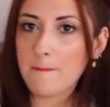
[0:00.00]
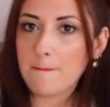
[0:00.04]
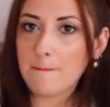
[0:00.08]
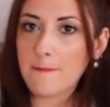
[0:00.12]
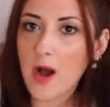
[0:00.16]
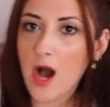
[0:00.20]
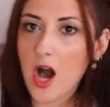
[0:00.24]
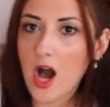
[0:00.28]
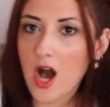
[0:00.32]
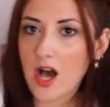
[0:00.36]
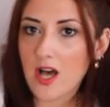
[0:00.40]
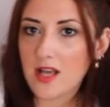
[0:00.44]

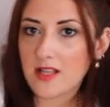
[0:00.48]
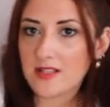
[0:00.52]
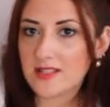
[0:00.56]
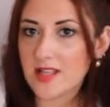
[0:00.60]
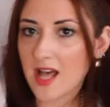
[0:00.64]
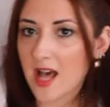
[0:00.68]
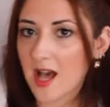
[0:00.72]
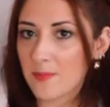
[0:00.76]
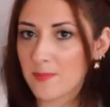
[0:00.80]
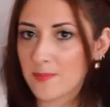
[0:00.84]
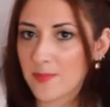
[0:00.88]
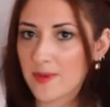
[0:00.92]
paws
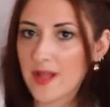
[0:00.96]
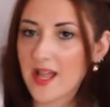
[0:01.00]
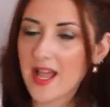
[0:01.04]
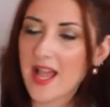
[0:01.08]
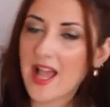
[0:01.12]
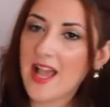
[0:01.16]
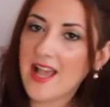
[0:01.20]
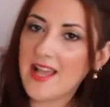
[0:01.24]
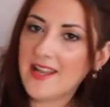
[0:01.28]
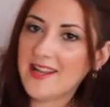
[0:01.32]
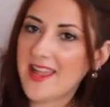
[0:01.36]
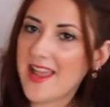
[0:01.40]
up
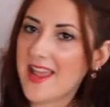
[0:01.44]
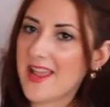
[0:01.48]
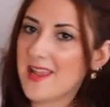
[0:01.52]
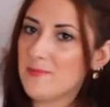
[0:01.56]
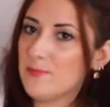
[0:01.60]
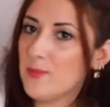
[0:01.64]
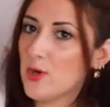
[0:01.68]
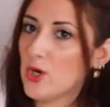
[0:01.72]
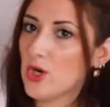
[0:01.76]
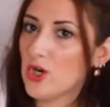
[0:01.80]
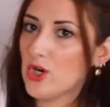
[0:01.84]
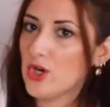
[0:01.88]
and a
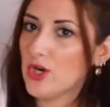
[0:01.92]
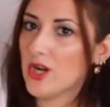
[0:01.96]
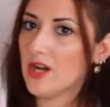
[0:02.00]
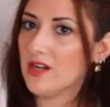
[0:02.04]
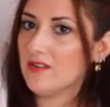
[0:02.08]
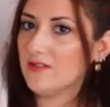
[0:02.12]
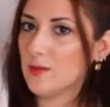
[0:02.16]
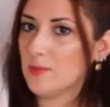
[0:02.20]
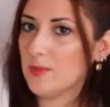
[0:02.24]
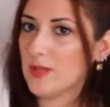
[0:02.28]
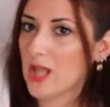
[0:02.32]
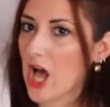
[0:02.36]
purr
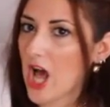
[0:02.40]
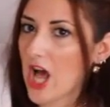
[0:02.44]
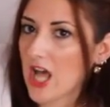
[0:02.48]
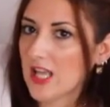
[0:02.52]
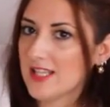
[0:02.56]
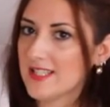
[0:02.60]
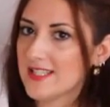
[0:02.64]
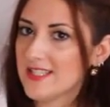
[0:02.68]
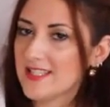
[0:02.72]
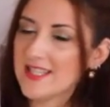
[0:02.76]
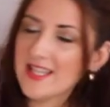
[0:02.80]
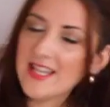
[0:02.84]
of
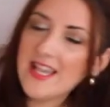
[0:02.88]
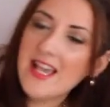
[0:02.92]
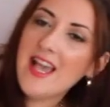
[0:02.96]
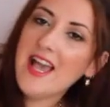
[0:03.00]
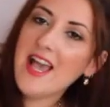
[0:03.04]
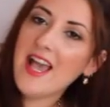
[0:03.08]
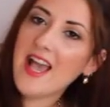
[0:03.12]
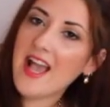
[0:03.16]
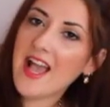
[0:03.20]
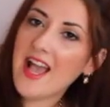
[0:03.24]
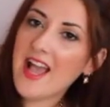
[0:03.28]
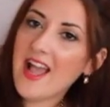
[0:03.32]
applause.